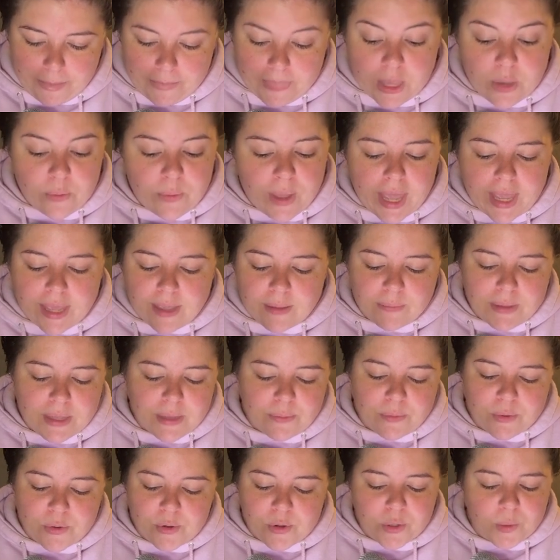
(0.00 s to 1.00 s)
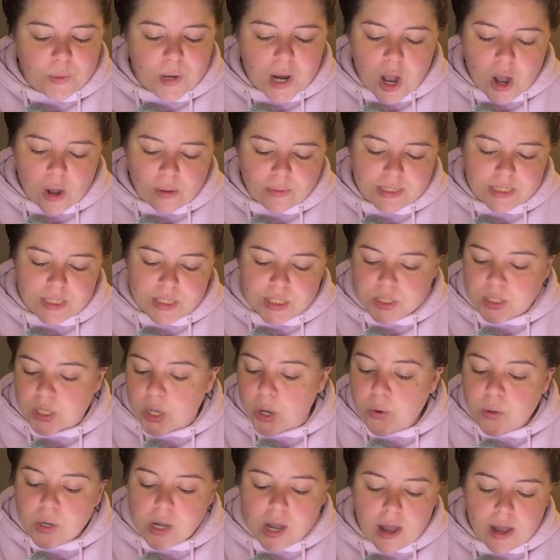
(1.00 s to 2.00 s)
You hate people who are always
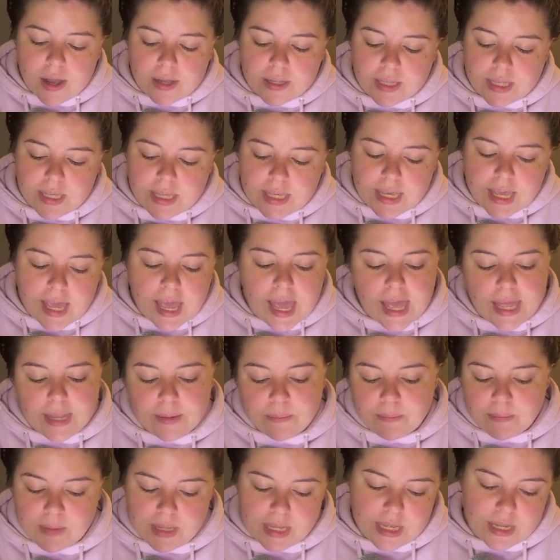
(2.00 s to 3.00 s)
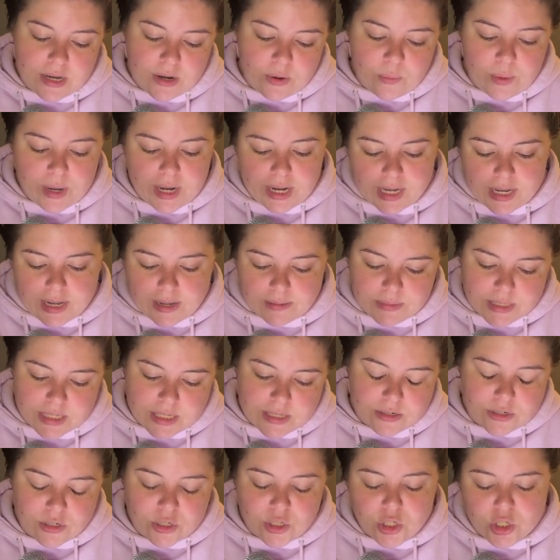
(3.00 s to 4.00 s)
so cocky and mean when it comes
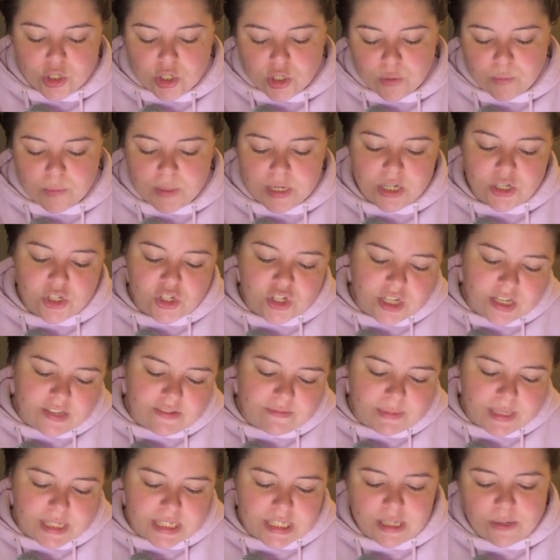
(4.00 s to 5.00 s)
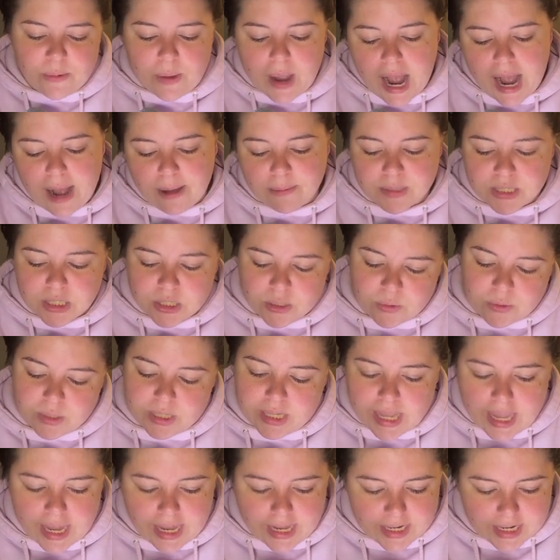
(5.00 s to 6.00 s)
to their stupid achievements. You
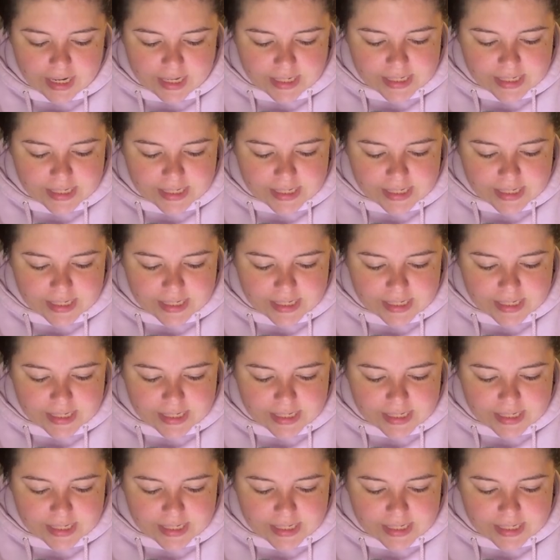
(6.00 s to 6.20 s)
absolutely hate